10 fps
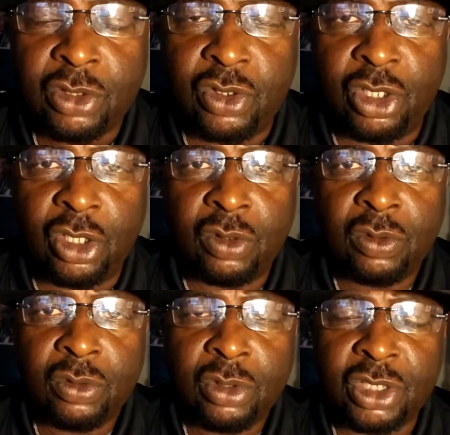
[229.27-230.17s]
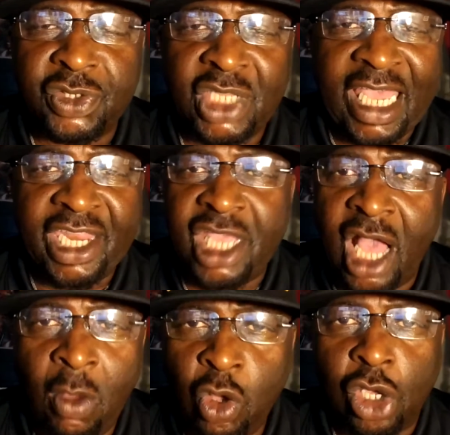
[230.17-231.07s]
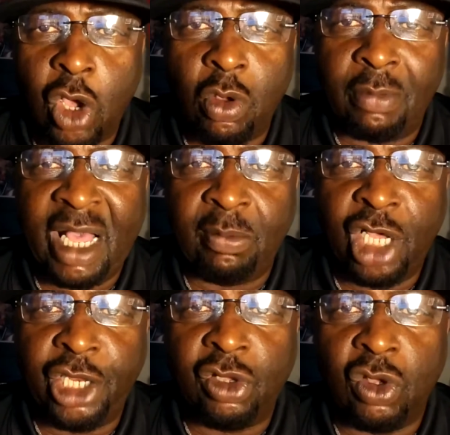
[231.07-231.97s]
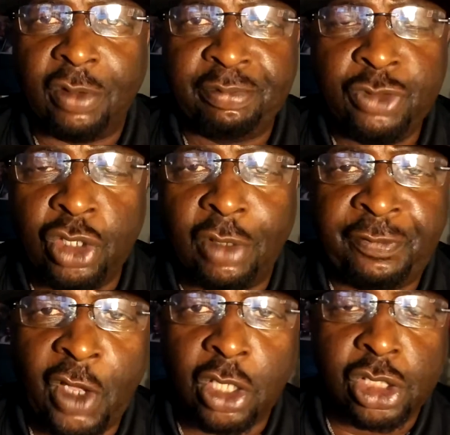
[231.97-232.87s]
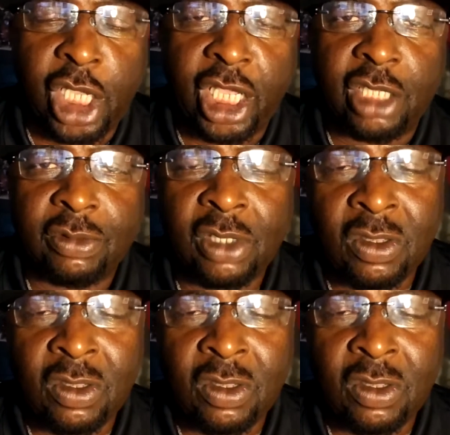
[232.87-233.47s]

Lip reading: you know, because a lot of y'all, I want to go where my money going, you know, fuck yeah.